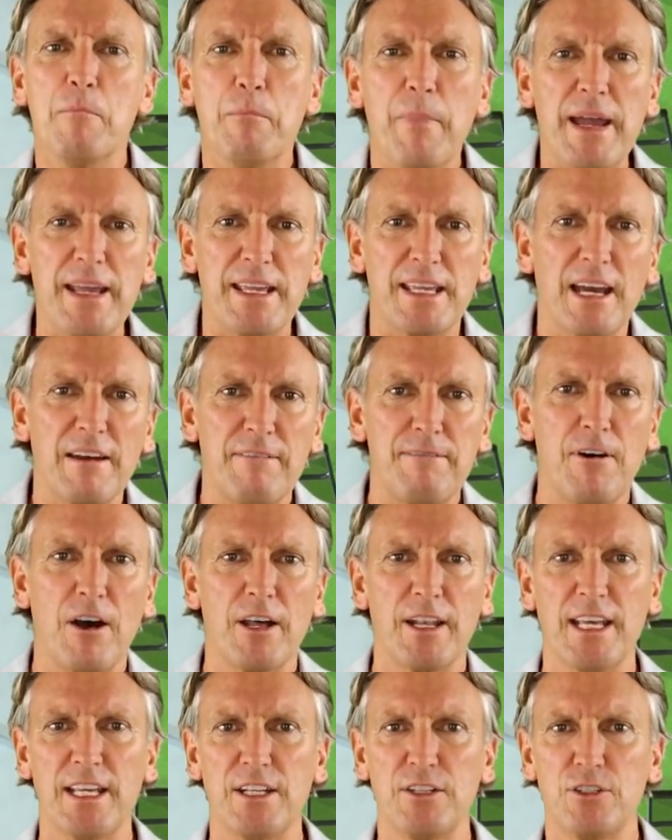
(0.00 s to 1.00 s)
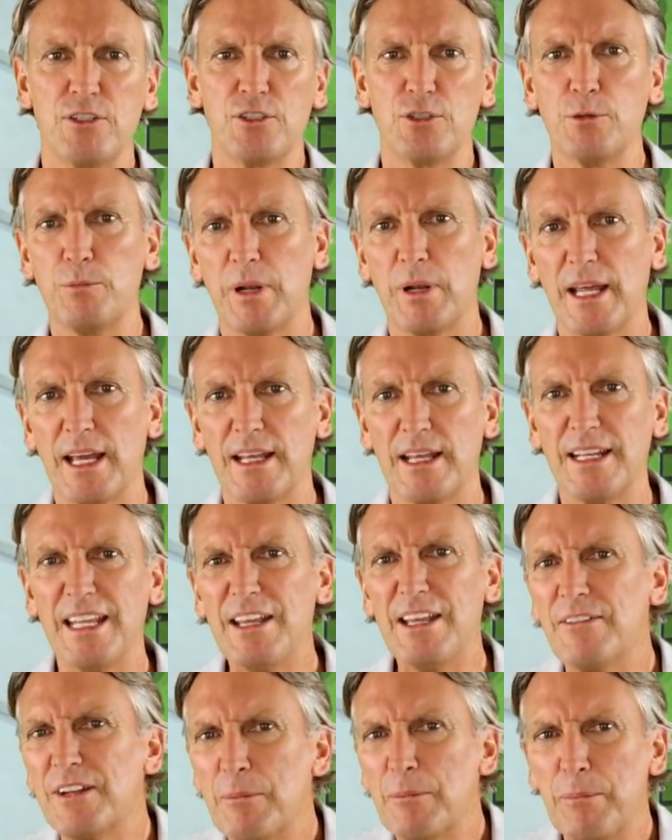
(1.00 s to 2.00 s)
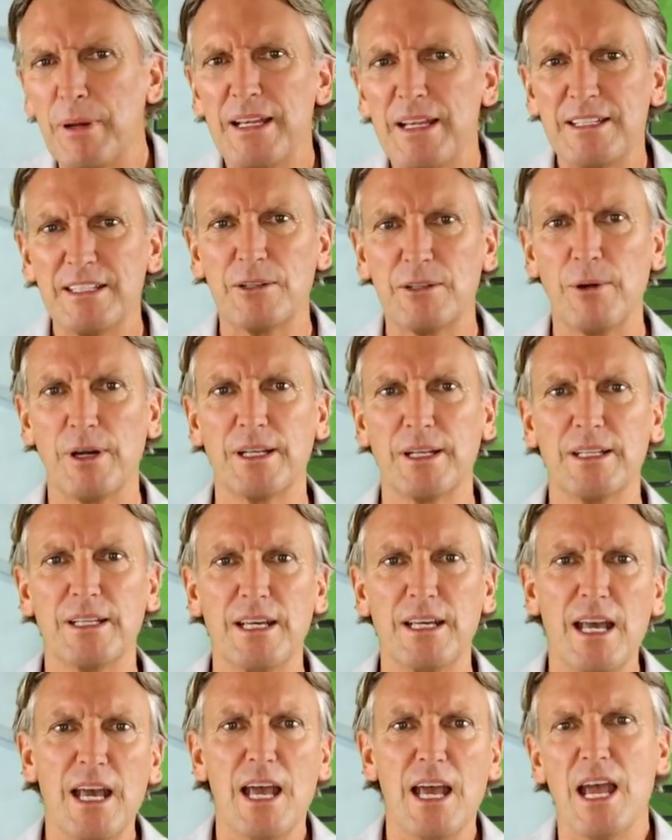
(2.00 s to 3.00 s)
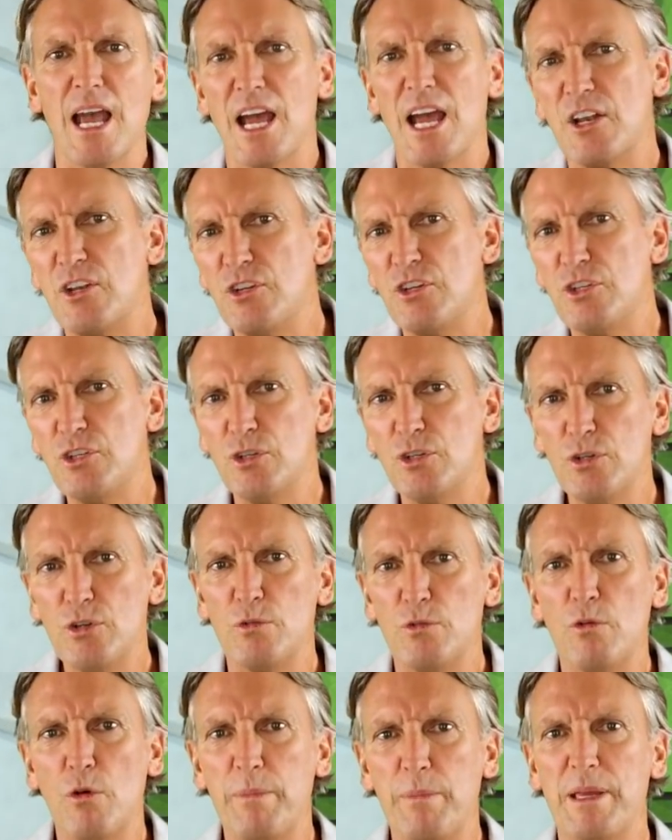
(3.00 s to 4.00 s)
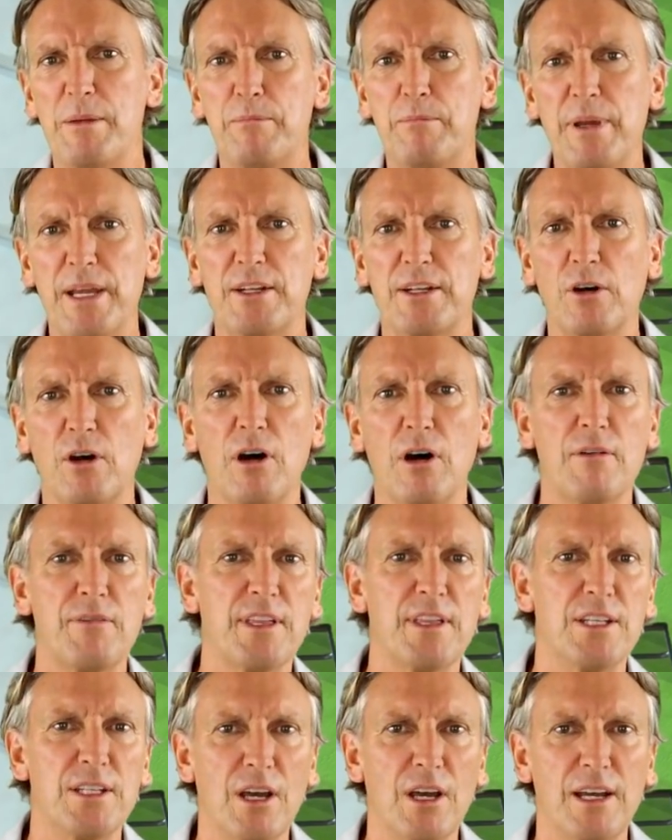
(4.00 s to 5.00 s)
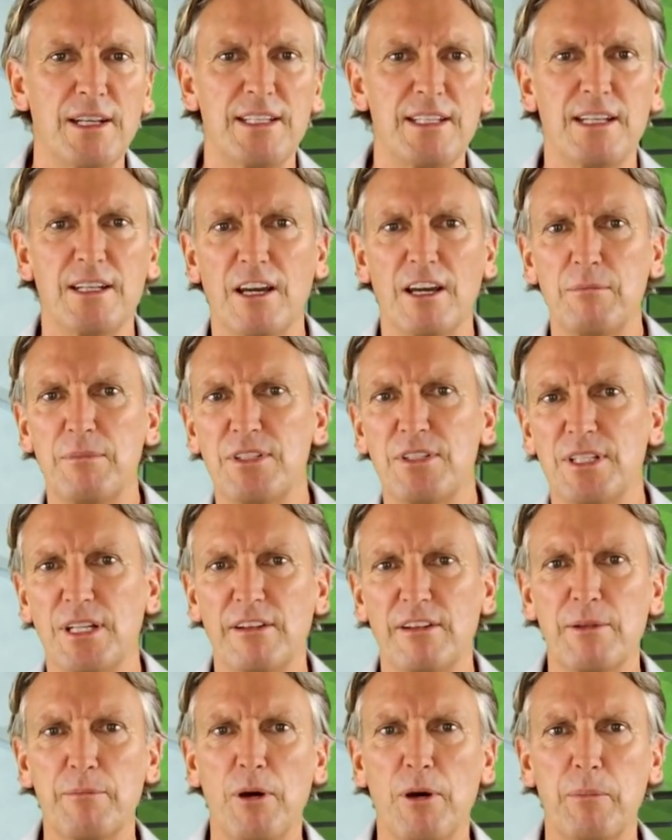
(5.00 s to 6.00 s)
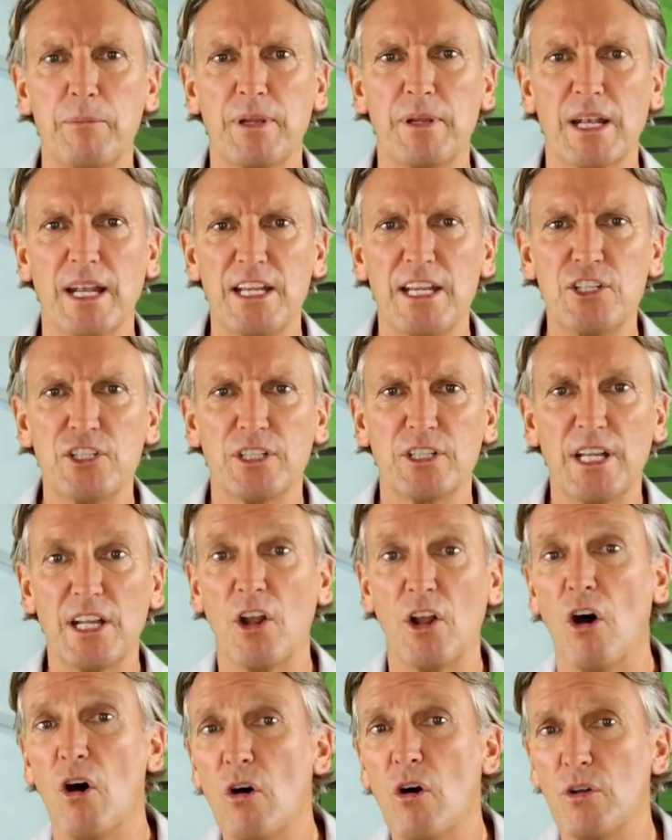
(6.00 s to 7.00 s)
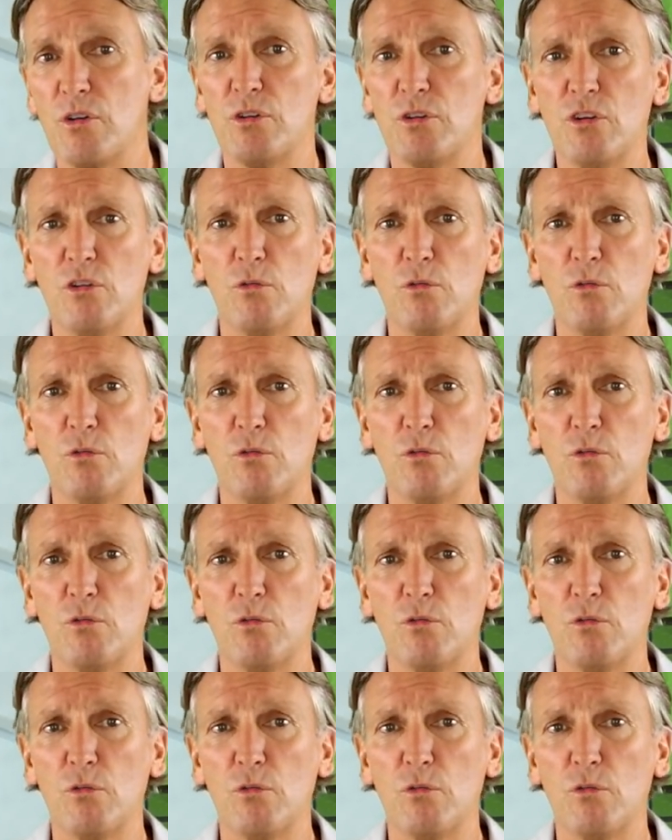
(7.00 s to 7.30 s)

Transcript: Make a financial plan, even a basic one, and you will be better off than 99% of the population and on